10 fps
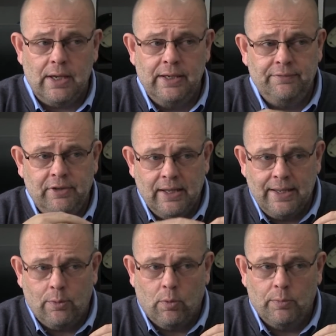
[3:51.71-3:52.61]
And if they
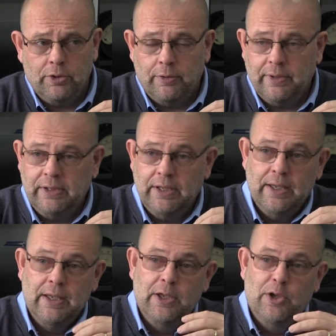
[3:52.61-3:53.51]
like what we're doing,
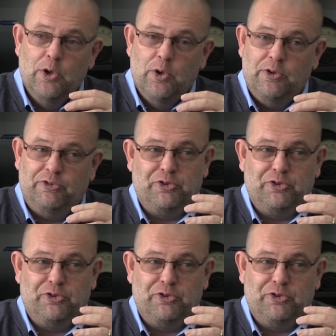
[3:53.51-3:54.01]
there's